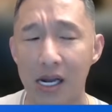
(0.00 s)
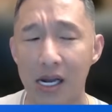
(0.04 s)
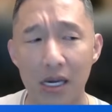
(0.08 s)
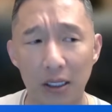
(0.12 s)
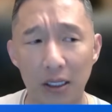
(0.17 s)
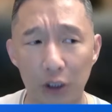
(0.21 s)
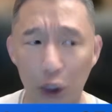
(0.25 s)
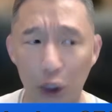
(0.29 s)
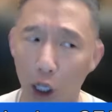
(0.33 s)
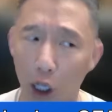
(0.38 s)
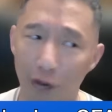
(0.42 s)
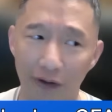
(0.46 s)

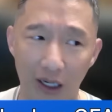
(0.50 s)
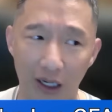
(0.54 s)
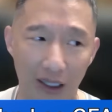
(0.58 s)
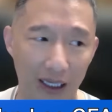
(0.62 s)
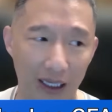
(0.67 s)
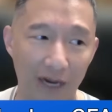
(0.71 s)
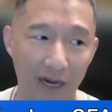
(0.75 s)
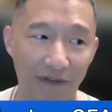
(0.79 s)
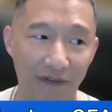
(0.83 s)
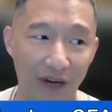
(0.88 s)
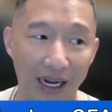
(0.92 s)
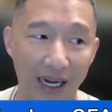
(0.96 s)
Silver,
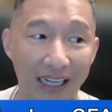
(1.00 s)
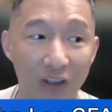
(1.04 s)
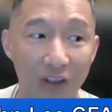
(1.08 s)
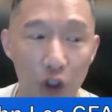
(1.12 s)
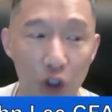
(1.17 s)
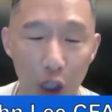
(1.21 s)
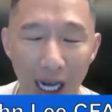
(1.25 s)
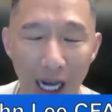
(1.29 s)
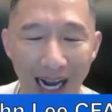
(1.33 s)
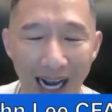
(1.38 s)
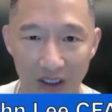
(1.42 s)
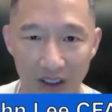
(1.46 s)
if
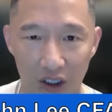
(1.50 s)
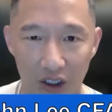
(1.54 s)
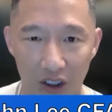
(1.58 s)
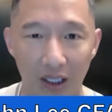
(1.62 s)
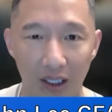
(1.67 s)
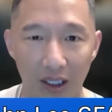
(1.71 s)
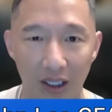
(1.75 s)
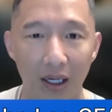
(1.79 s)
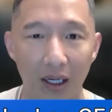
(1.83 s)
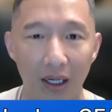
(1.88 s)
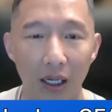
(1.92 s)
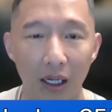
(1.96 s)
unchecked,
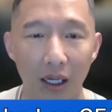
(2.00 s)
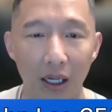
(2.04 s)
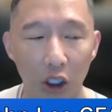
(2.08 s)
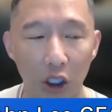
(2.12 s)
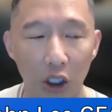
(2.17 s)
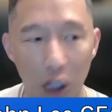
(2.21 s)
could